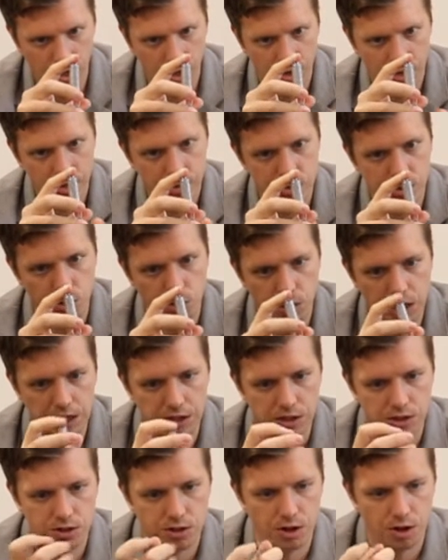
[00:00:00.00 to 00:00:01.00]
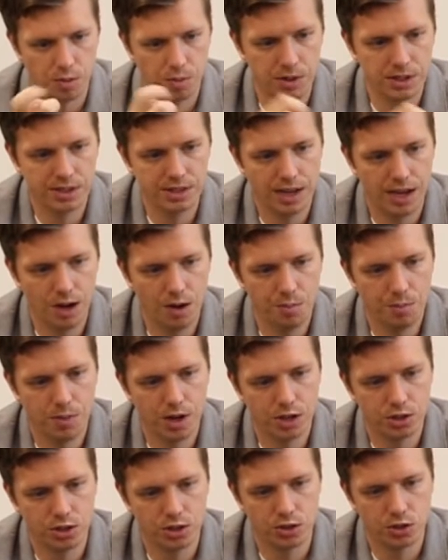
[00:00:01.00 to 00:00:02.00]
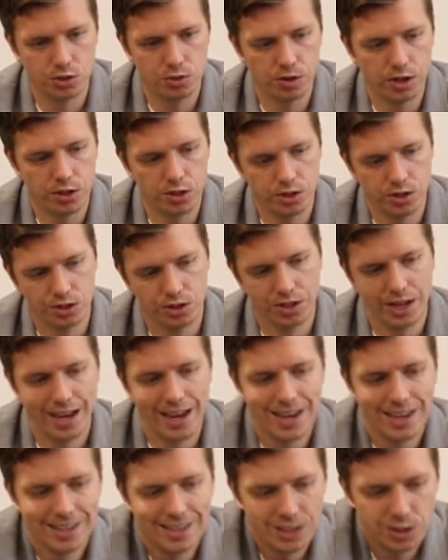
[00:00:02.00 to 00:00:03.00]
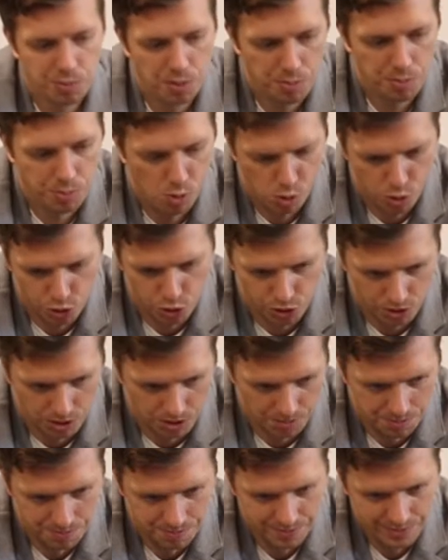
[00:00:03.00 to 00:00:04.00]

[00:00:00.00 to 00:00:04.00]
onto it determines how much it stretches, and it's proportional.